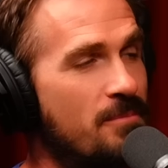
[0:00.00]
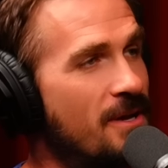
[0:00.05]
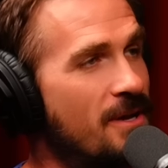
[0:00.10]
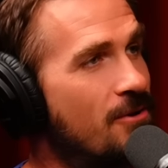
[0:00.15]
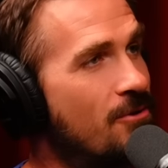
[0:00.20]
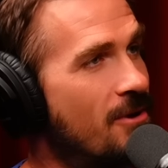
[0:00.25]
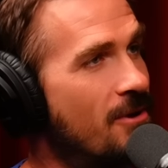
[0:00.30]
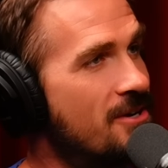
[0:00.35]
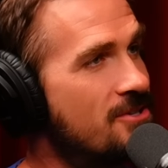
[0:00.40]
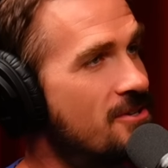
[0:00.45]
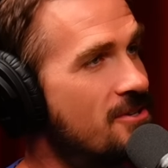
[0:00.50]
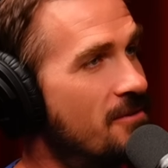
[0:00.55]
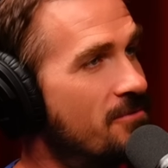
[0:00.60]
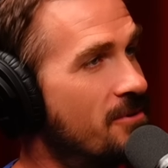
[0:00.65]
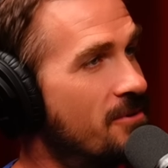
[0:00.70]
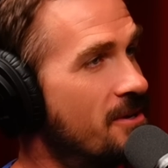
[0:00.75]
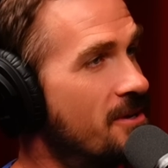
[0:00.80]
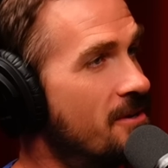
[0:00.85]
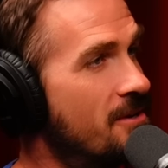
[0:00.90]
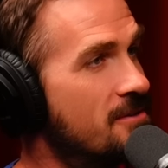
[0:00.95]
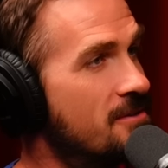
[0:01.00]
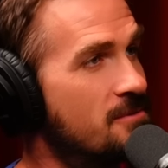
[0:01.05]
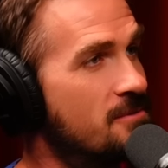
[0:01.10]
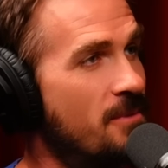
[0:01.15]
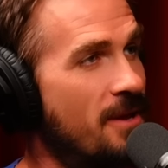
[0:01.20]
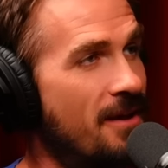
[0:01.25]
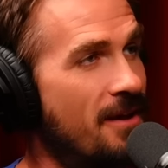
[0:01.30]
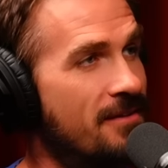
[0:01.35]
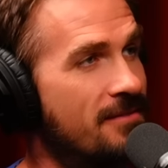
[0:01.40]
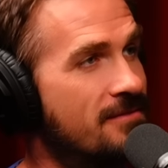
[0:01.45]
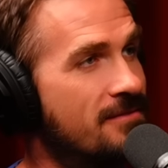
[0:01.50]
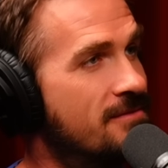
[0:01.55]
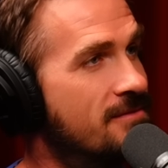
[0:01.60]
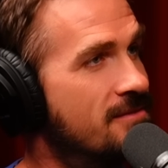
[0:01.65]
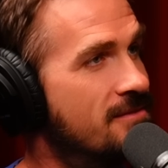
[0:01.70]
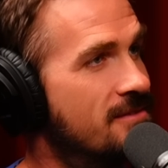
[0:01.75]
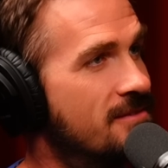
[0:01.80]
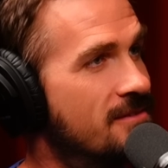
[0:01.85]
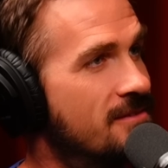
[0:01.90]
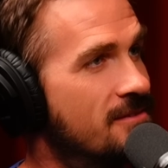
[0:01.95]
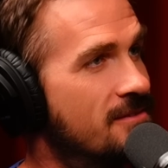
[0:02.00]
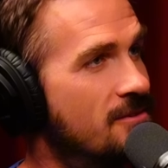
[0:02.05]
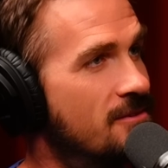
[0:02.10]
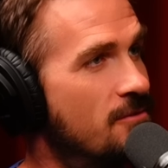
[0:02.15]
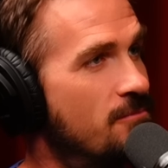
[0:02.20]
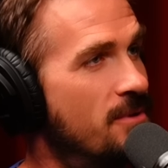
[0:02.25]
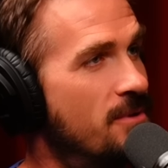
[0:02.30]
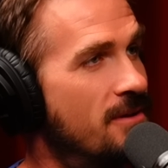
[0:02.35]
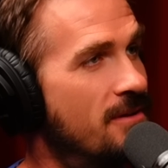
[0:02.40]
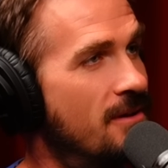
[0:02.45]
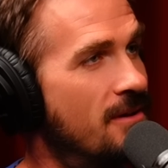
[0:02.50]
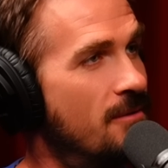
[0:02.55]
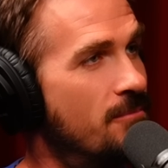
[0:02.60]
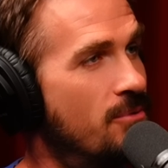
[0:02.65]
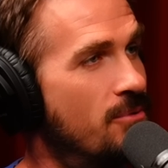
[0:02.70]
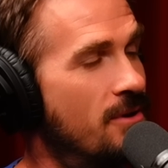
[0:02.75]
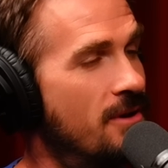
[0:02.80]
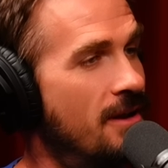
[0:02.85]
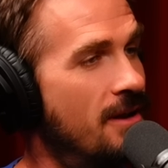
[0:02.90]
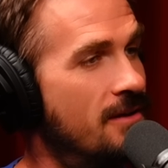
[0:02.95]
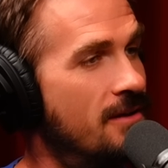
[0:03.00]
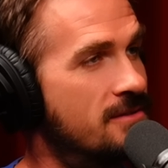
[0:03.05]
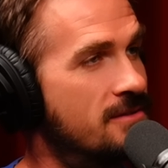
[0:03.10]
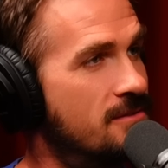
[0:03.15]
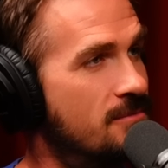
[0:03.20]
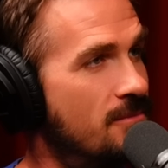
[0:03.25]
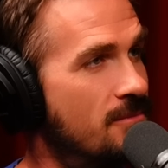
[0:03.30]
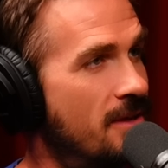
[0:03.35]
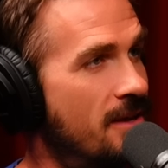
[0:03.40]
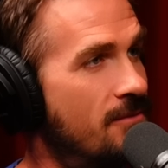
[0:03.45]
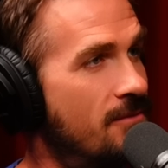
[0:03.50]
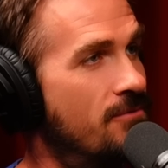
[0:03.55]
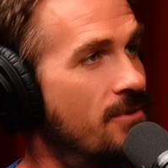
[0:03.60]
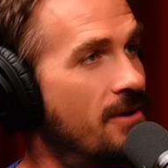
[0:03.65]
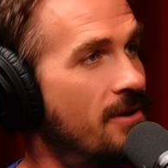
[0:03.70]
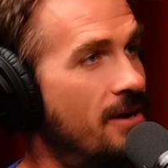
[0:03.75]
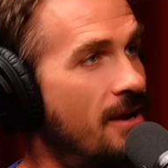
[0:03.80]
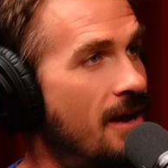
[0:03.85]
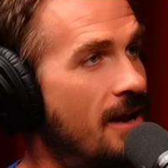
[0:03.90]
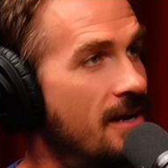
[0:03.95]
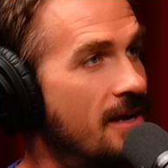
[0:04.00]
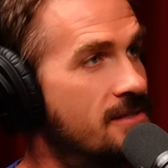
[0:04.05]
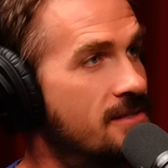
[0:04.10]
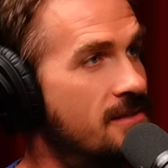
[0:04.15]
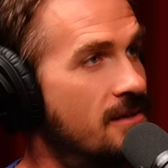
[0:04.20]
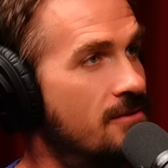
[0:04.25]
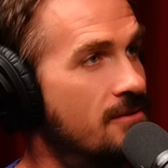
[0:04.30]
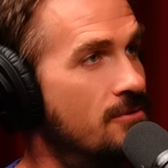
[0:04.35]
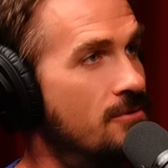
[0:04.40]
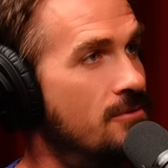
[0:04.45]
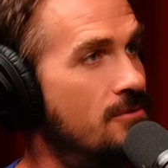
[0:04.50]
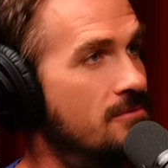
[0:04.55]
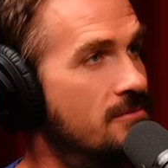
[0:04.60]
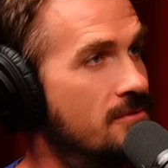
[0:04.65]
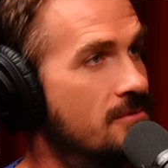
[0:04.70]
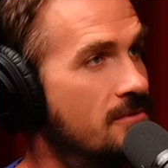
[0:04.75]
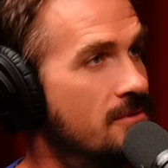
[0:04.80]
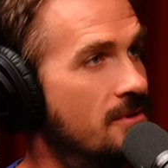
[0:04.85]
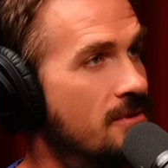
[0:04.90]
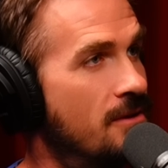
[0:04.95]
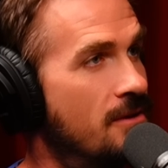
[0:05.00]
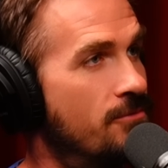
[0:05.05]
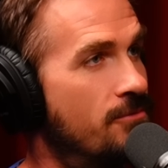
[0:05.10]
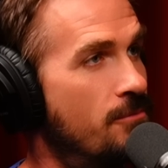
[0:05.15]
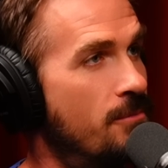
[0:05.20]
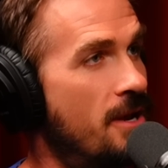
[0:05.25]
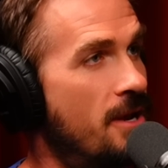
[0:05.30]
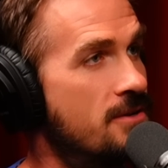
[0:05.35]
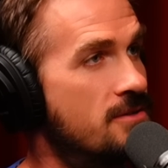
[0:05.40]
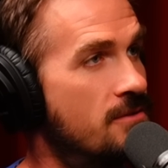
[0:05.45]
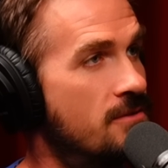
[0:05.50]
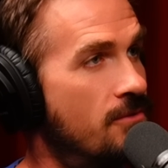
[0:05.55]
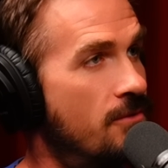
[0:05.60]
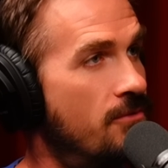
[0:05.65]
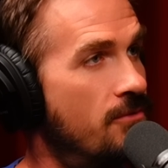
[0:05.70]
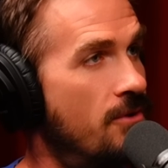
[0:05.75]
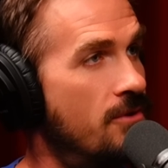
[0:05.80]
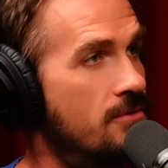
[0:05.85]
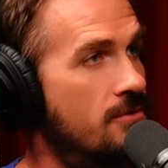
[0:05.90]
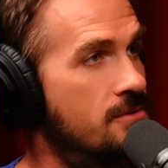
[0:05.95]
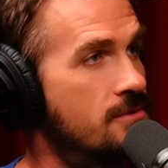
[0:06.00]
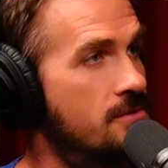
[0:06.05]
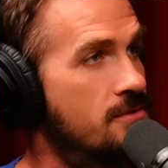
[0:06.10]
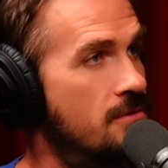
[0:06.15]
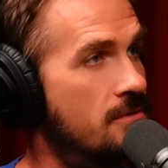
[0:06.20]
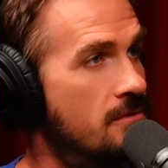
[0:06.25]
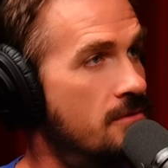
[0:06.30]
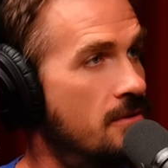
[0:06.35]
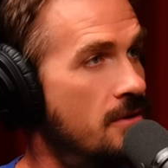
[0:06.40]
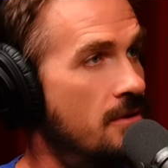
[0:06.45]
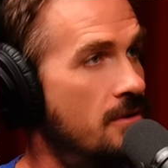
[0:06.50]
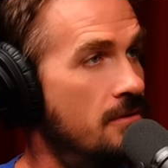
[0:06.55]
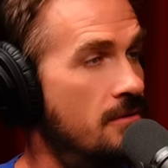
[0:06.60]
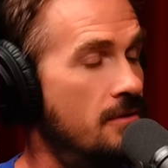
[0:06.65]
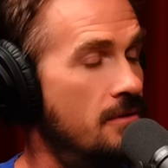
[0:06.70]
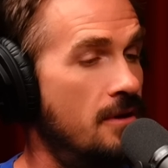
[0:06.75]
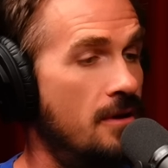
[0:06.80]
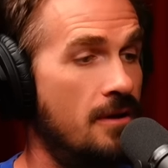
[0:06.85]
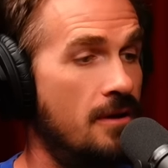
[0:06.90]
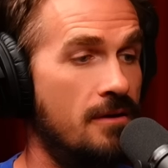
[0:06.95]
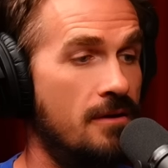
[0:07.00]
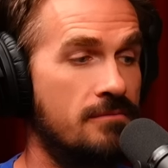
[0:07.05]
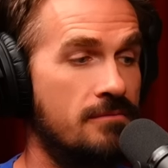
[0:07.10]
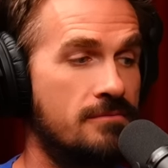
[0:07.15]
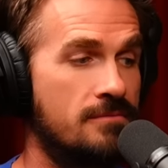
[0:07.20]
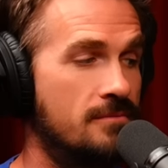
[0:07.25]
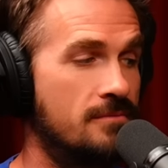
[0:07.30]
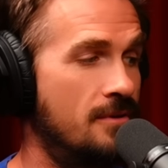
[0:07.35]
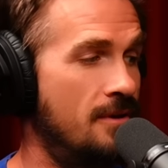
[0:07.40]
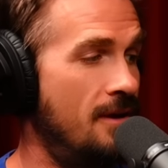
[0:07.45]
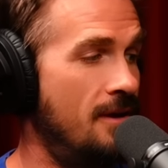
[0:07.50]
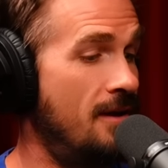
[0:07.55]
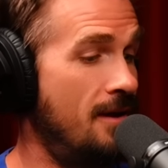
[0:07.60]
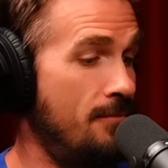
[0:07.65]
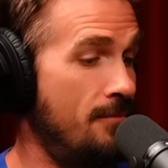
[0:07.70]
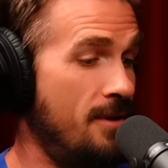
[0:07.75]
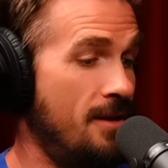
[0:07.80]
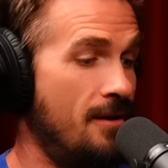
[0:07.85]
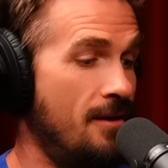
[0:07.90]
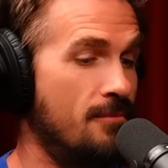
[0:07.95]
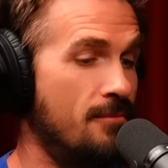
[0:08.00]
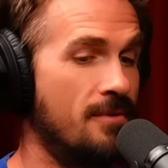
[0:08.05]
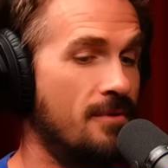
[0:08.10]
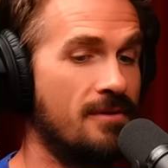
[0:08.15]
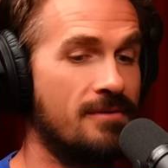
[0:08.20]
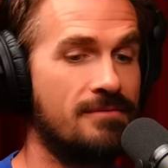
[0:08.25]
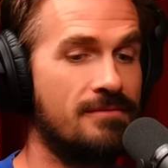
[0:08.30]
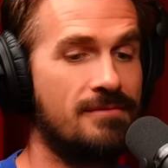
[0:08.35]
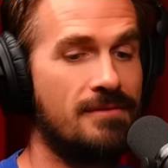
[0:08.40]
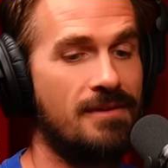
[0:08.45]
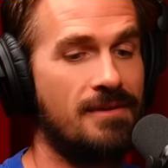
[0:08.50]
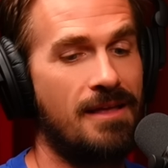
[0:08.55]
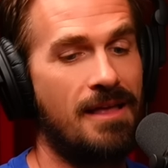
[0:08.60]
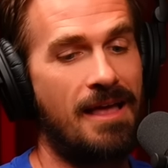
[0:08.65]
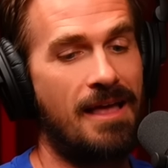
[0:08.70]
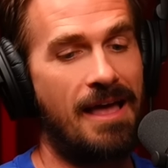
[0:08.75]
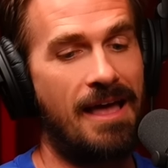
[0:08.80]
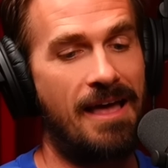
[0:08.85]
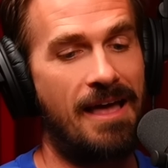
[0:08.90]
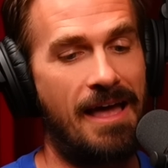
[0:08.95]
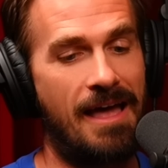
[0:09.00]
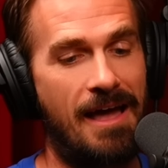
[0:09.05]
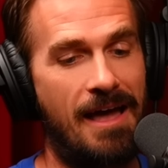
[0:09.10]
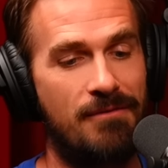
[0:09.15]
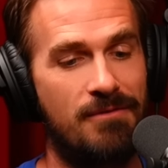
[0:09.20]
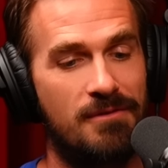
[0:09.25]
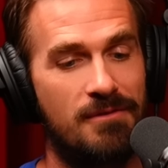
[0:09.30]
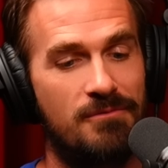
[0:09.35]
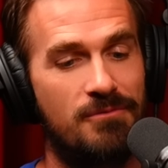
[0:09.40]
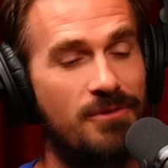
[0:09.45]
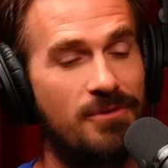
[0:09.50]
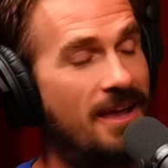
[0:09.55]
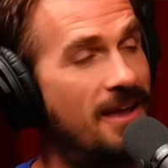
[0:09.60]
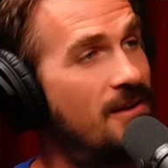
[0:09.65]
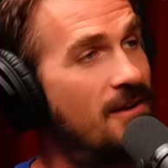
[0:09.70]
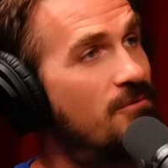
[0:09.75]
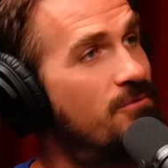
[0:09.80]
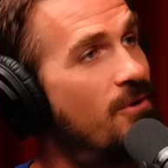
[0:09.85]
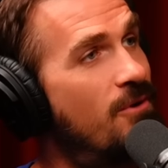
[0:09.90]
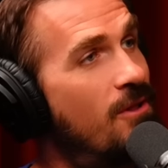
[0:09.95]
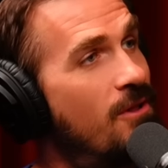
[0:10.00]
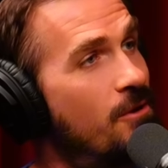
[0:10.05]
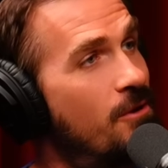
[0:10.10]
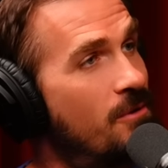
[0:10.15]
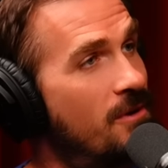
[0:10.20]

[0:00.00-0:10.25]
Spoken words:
crushing it for years, man. You've been putting out some like very high signal information for folks. And I'm a avid fan and follower of